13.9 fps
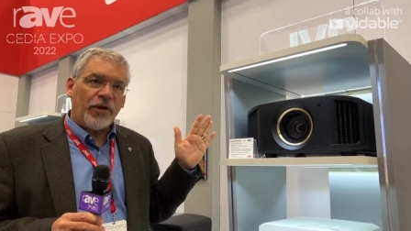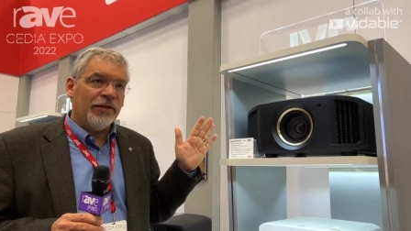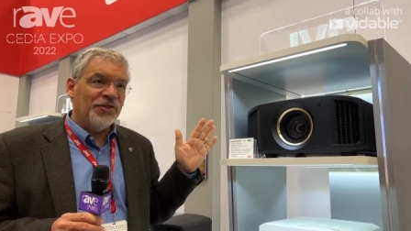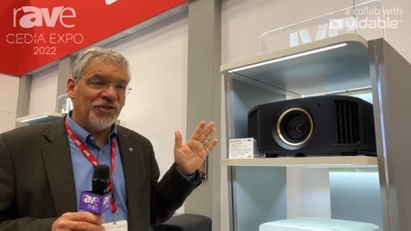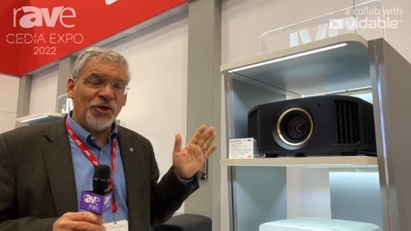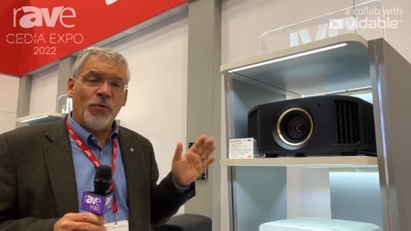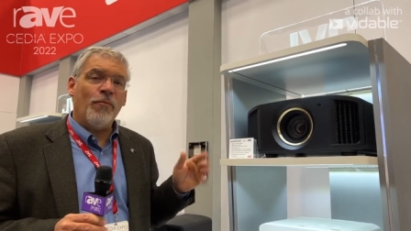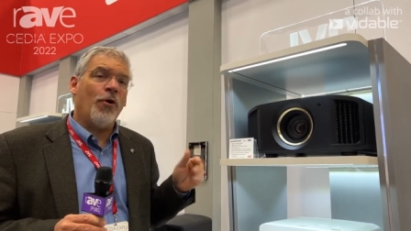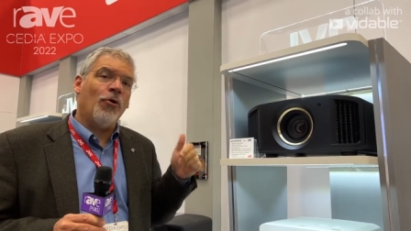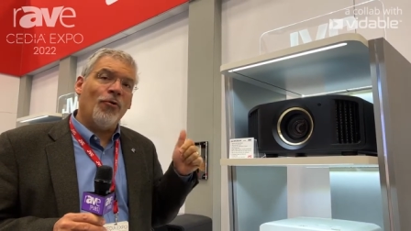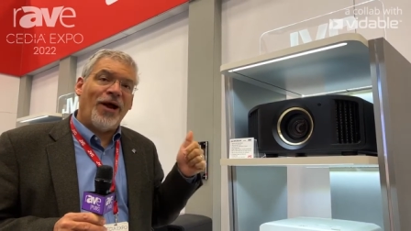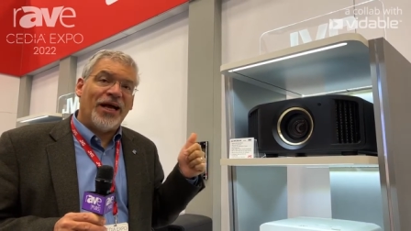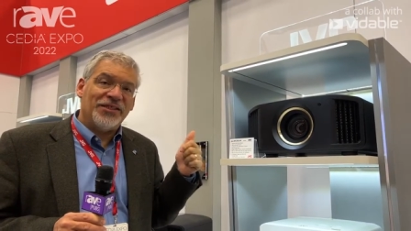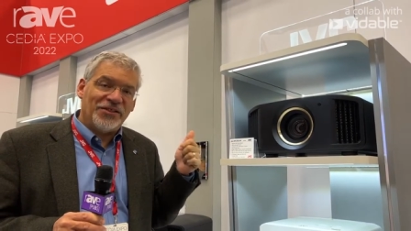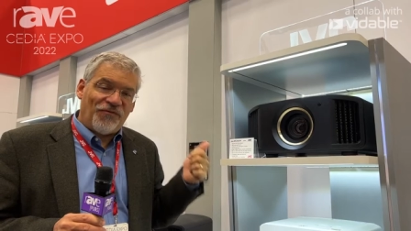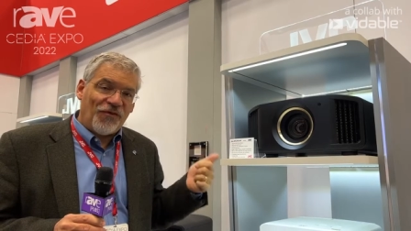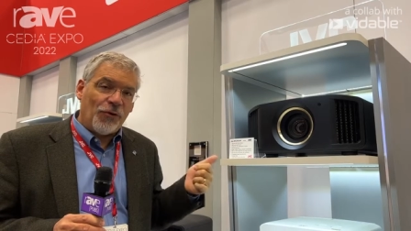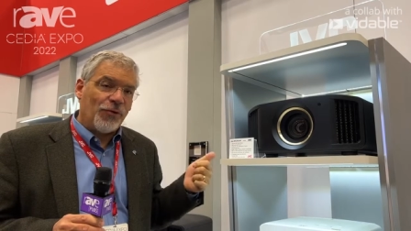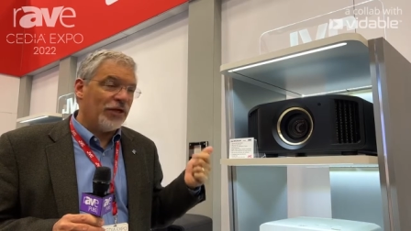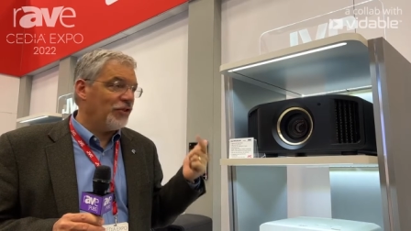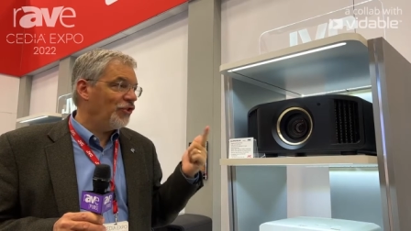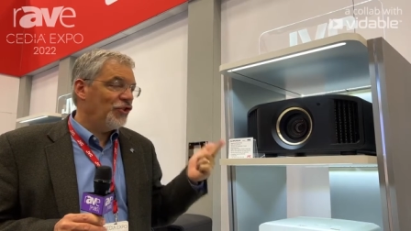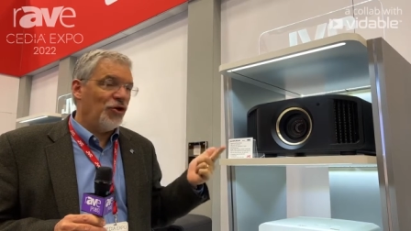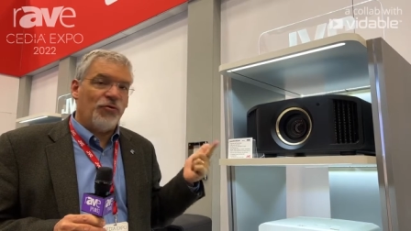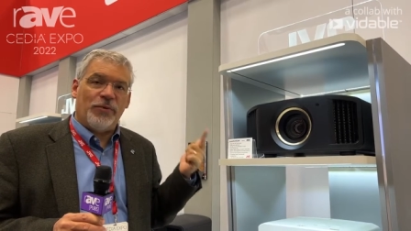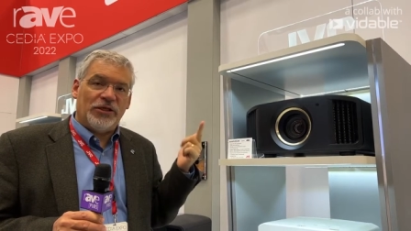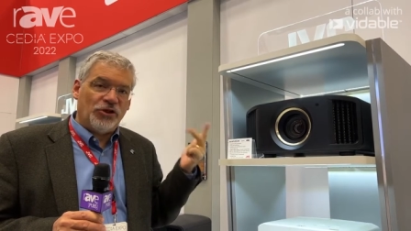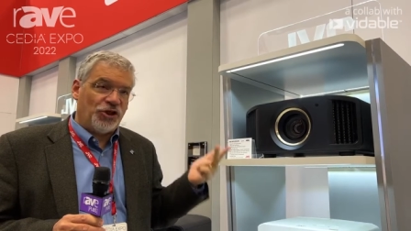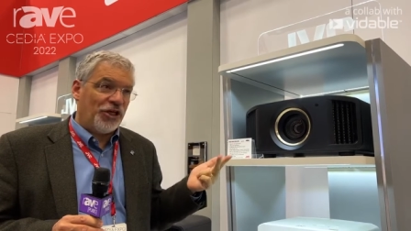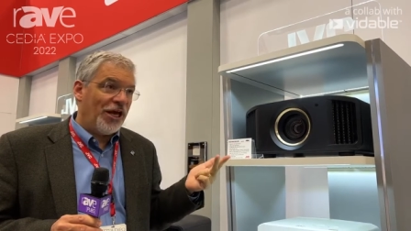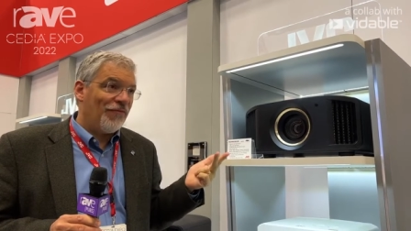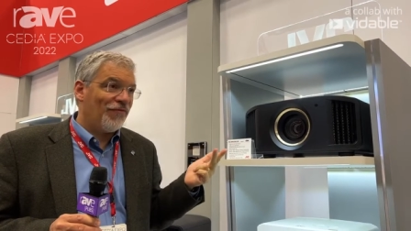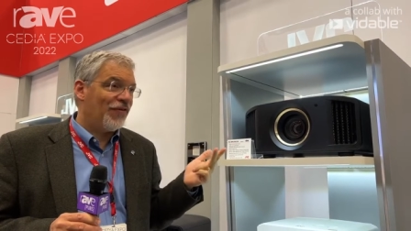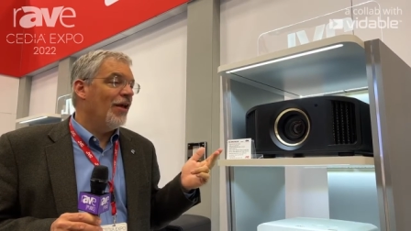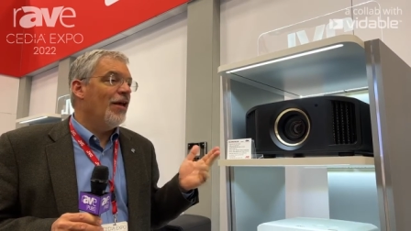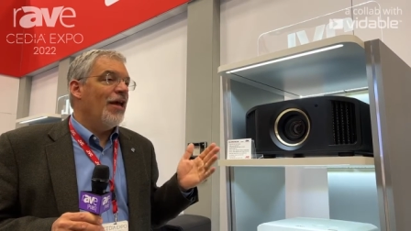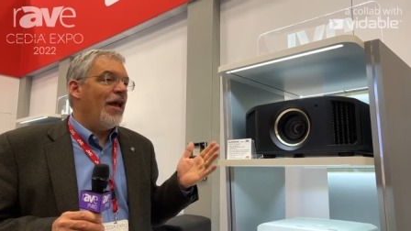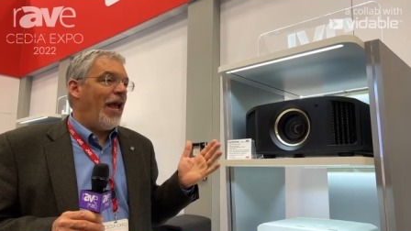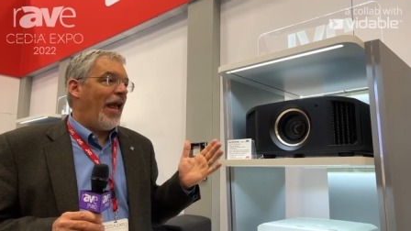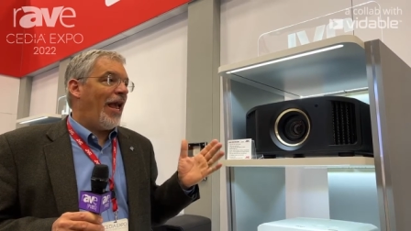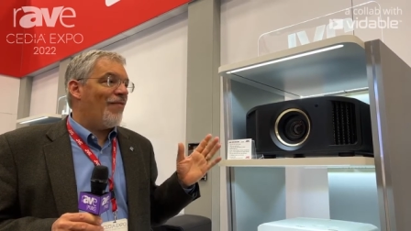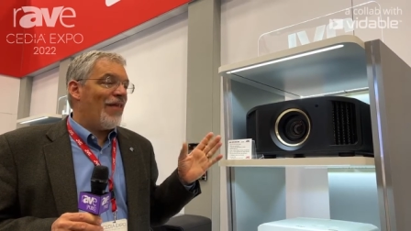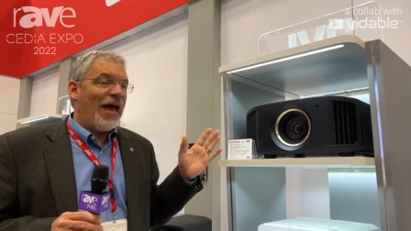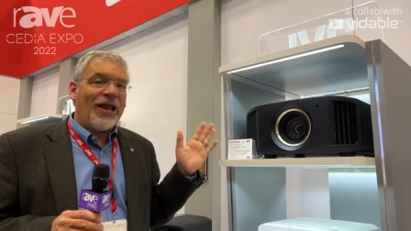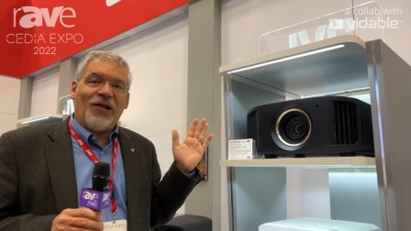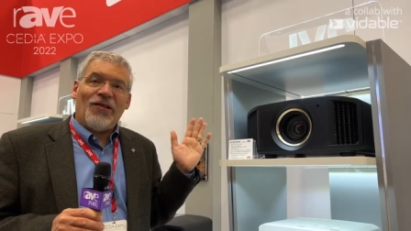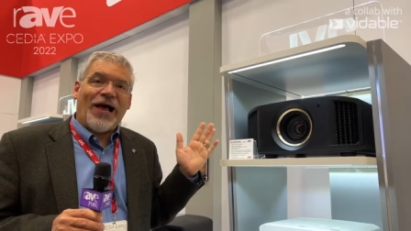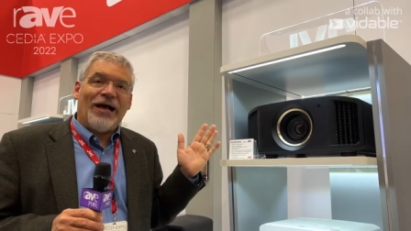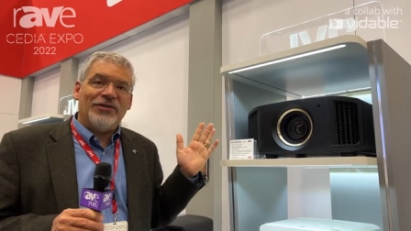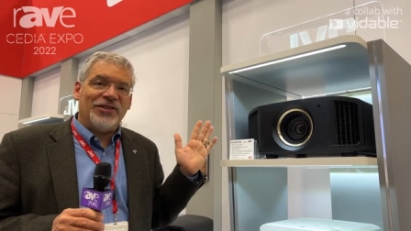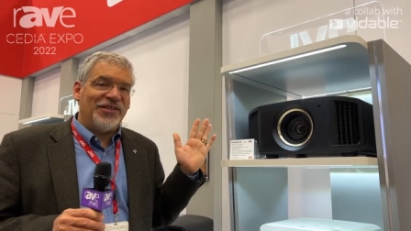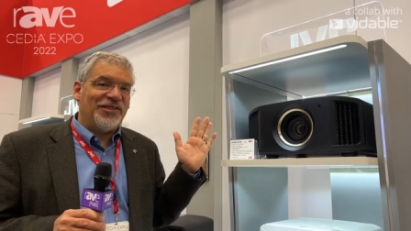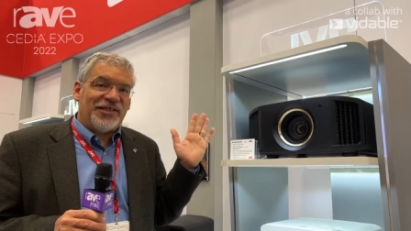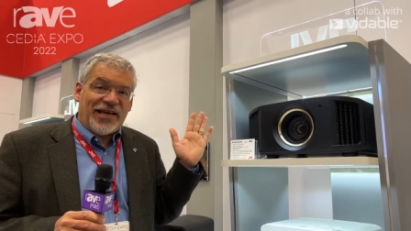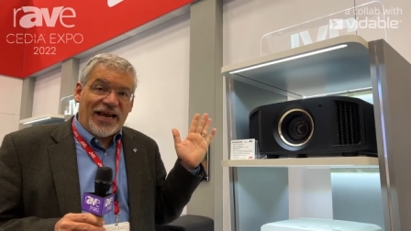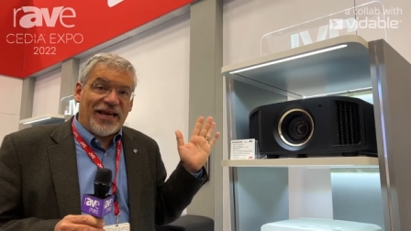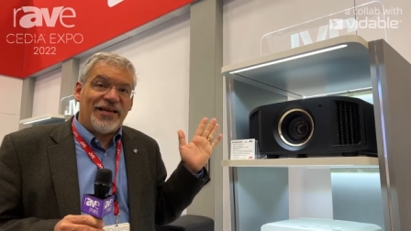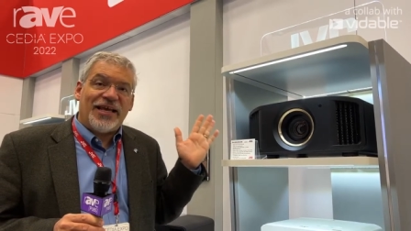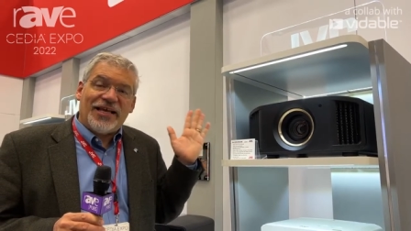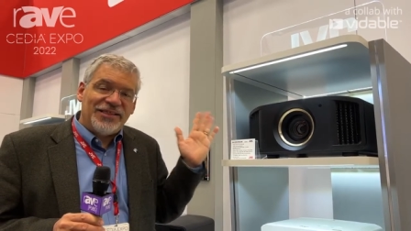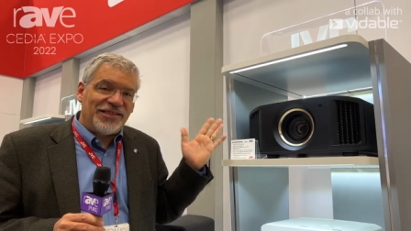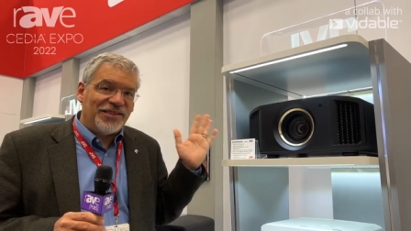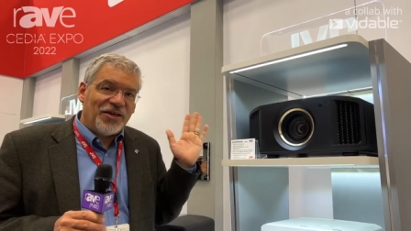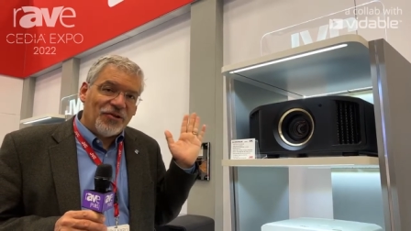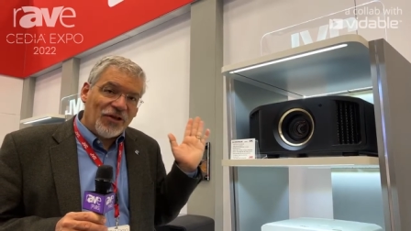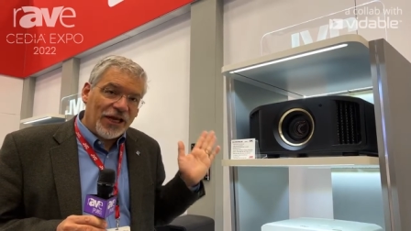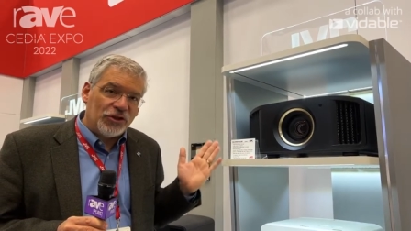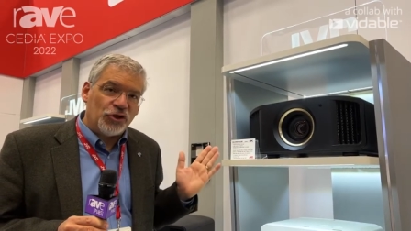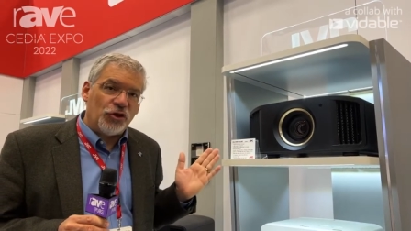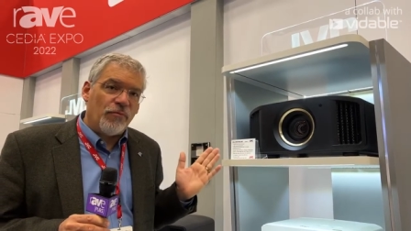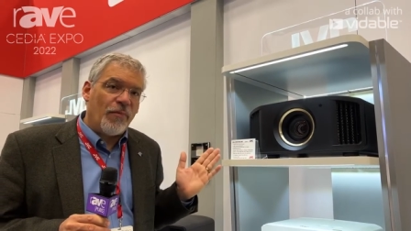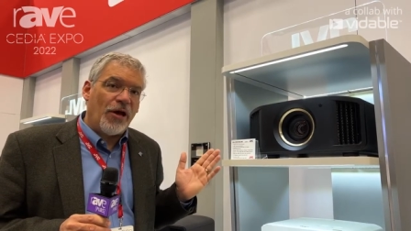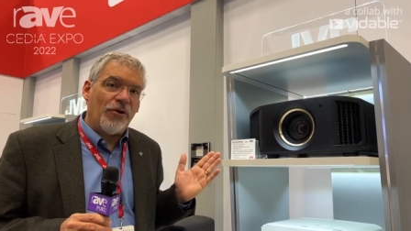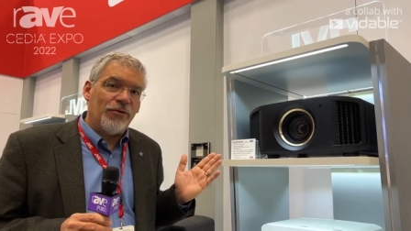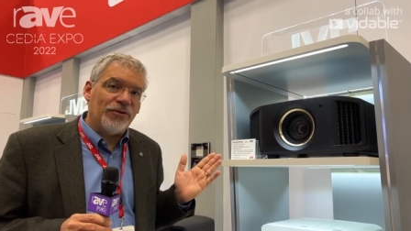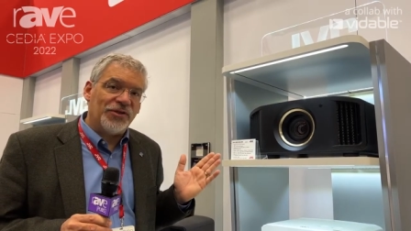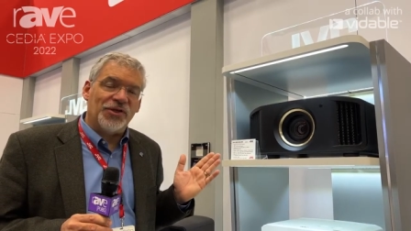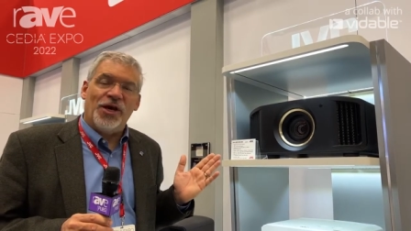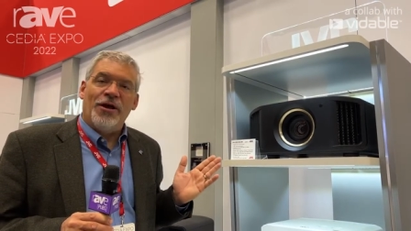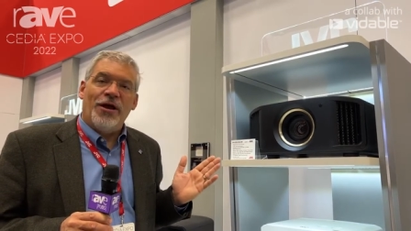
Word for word: so motorized focus, zoom, and shift, and that allows us 10 installation modes,